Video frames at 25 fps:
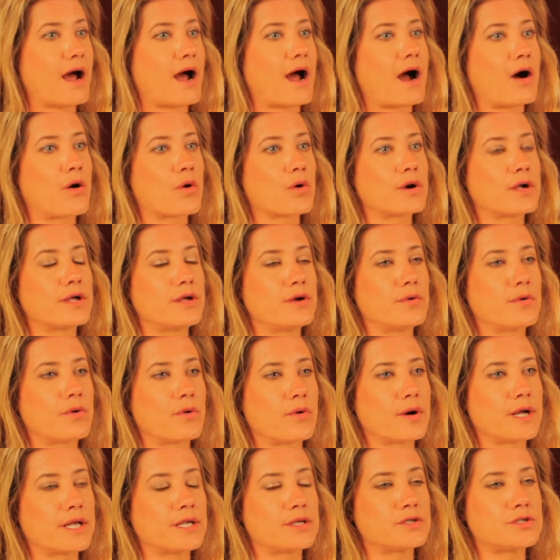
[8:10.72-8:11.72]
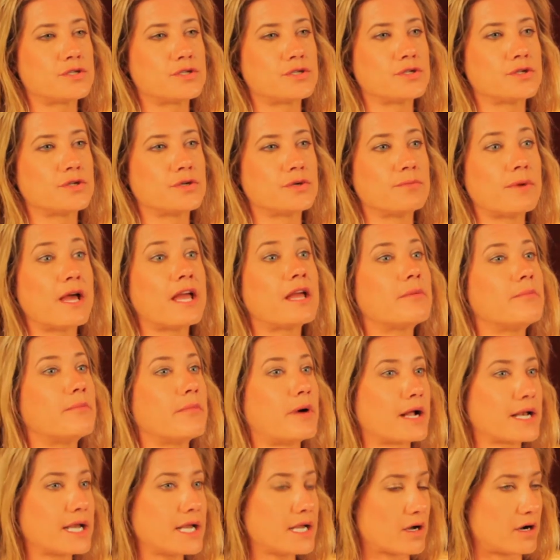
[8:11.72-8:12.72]
How are you going to make
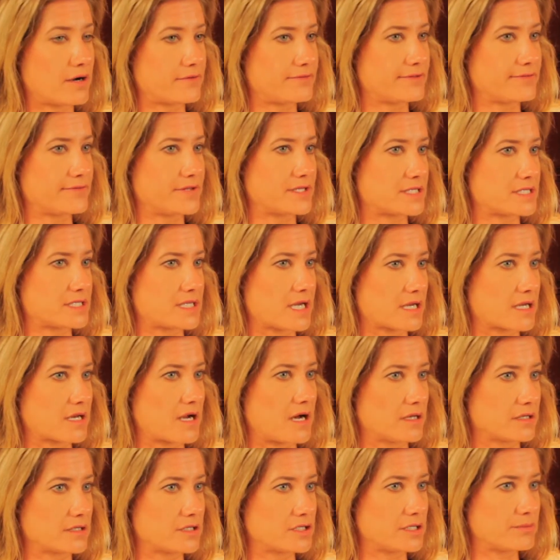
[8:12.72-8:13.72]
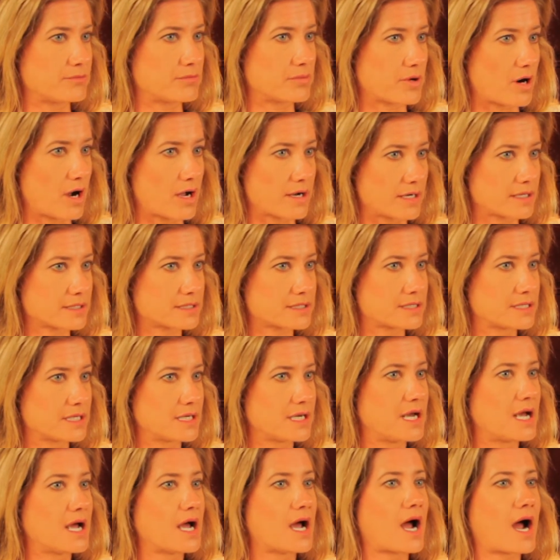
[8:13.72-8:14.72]
money off of this technology product?
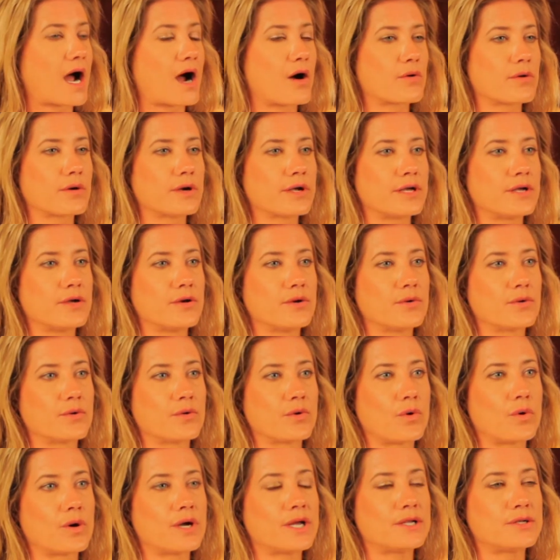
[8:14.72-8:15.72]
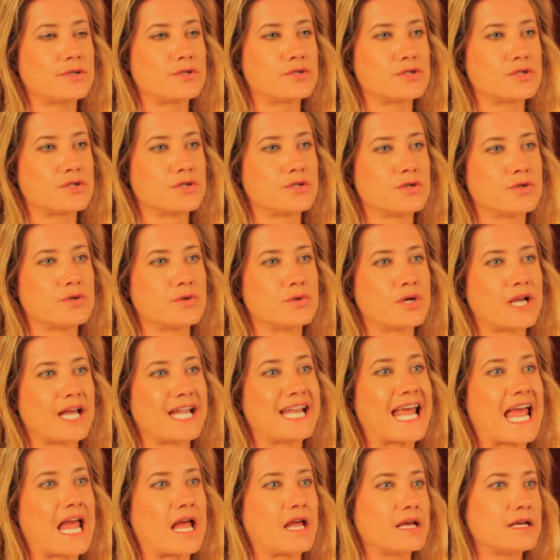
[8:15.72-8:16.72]
How are you going to
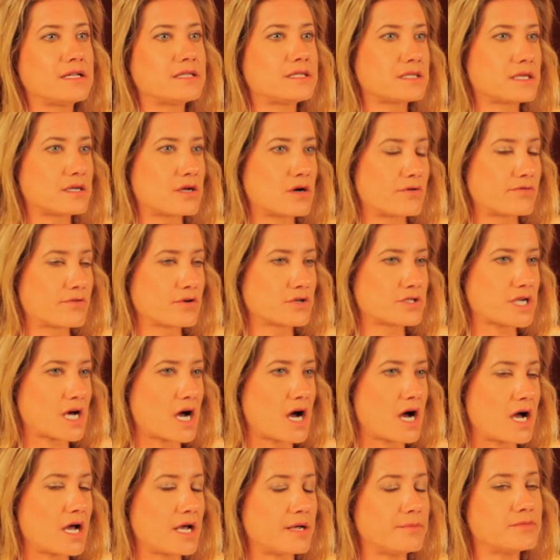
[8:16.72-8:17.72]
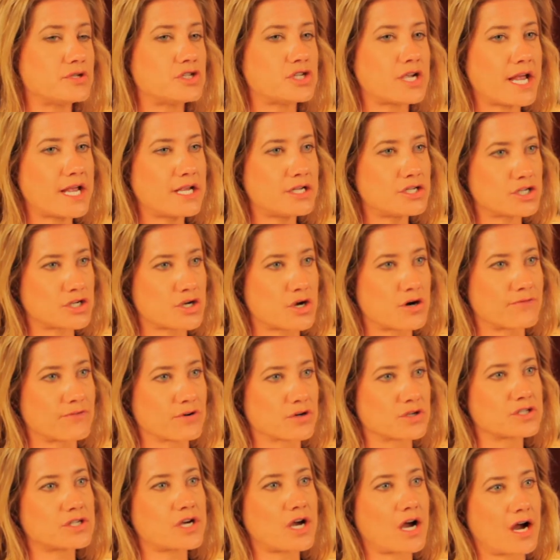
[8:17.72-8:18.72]
enhance it over time, change it
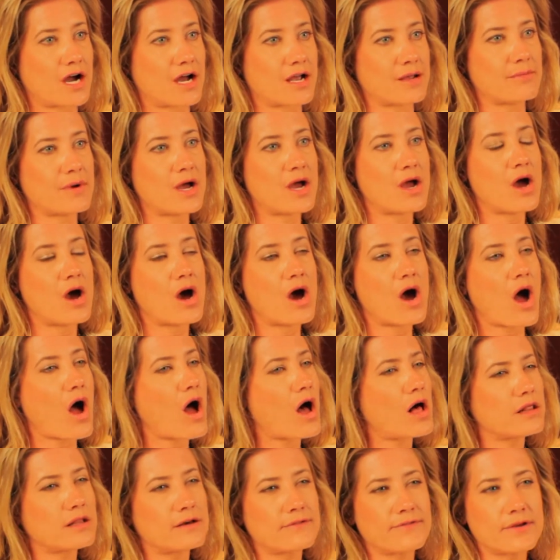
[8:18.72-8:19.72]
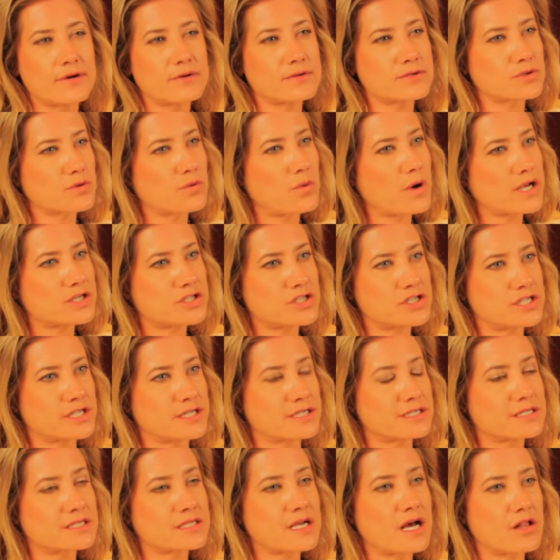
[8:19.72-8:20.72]
over time? All of those
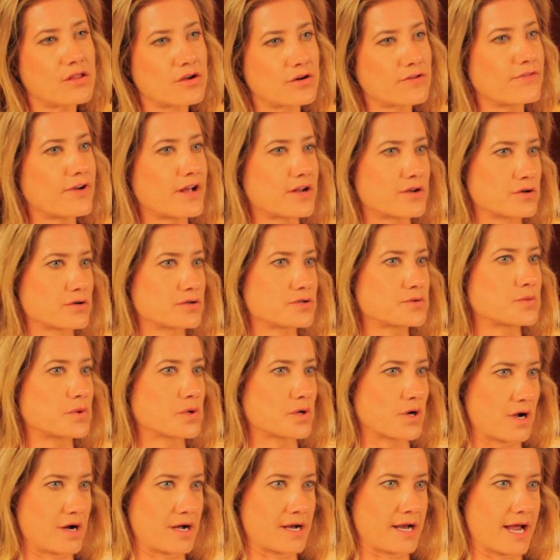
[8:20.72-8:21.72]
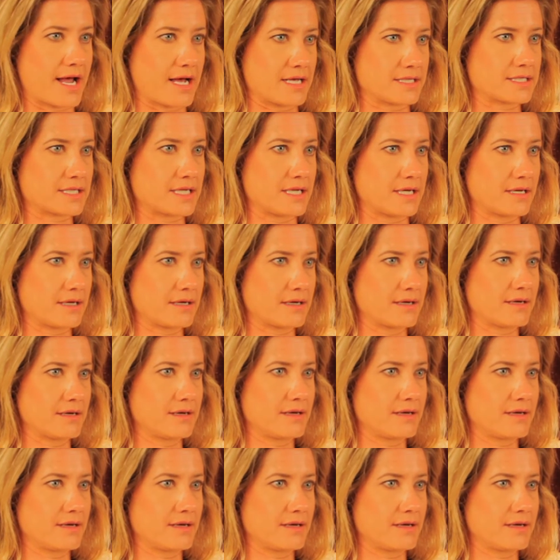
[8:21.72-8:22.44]
questions other vendors were not asking.